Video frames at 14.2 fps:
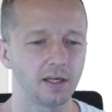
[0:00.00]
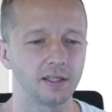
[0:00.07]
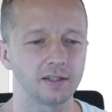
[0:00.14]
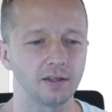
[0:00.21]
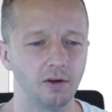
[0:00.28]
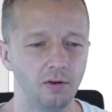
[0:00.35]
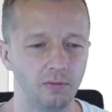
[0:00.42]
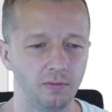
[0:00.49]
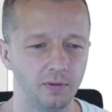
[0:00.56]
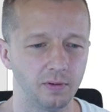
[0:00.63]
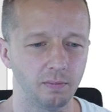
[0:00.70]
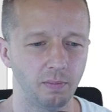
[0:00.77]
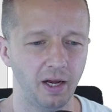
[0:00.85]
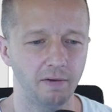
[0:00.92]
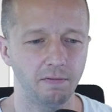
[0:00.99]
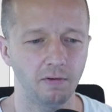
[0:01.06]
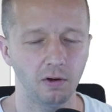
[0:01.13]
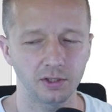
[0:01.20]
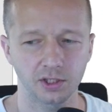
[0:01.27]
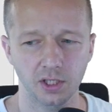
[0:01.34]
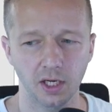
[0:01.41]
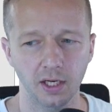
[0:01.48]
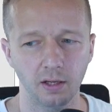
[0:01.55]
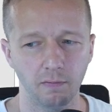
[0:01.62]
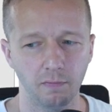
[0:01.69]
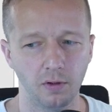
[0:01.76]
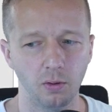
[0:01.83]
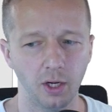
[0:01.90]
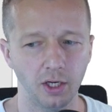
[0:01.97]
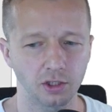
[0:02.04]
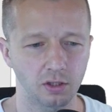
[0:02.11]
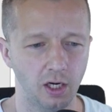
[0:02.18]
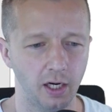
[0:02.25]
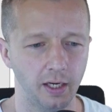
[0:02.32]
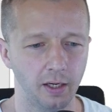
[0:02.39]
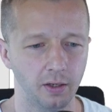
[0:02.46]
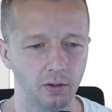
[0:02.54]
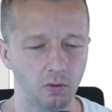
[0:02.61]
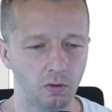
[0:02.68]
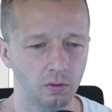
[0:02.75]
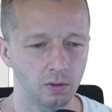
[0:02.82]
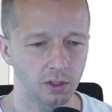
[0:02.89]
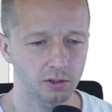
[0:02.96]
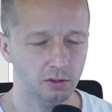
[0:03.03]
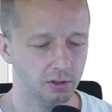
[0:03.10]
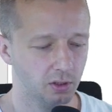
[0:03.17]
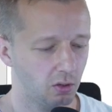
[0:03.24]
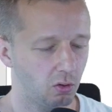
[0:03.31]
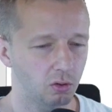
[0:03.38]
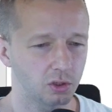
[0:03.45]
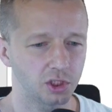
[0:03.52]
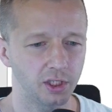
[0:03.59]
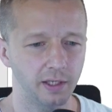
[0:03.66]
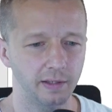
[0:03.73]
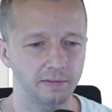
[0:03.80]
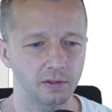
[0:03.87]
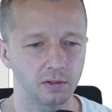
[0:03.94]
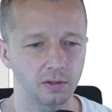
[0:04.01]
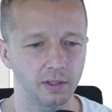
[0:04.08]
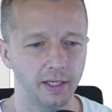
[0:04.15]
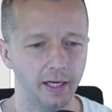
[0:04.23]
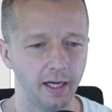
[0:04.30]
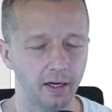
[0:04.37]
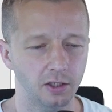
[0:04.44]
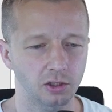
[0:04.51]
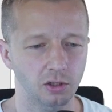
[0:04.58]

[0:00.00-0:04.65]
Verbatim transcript: So by default, it's just going to give you a triangle. So I'm just going to hold shift, get out a